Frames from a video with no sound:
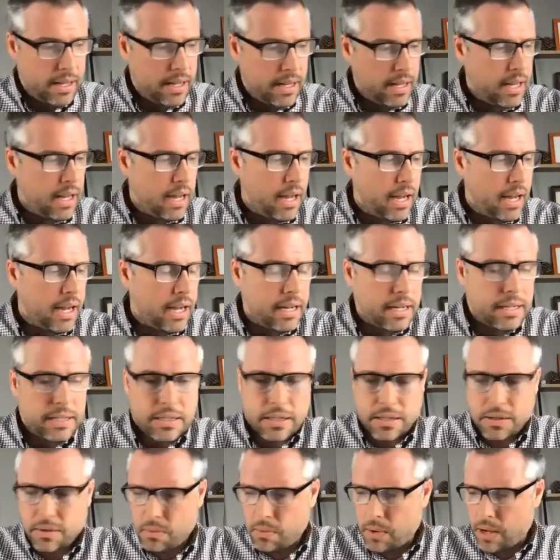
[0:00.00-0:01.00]

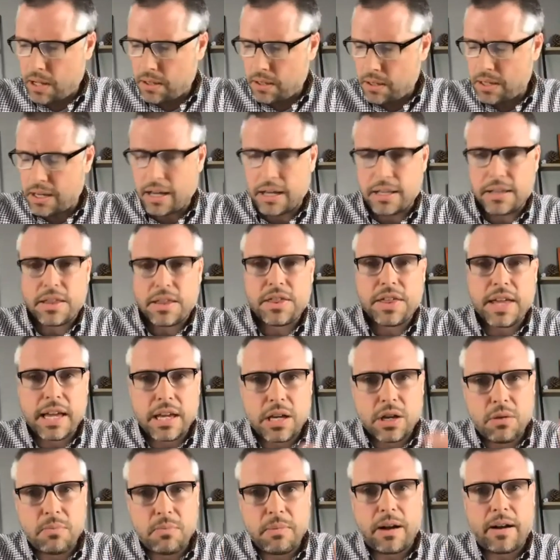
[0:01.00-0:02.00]

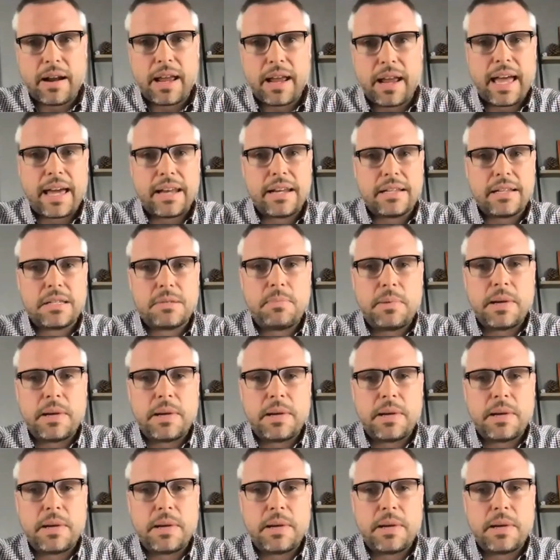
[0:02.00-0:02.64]
thank you, Marianne. It's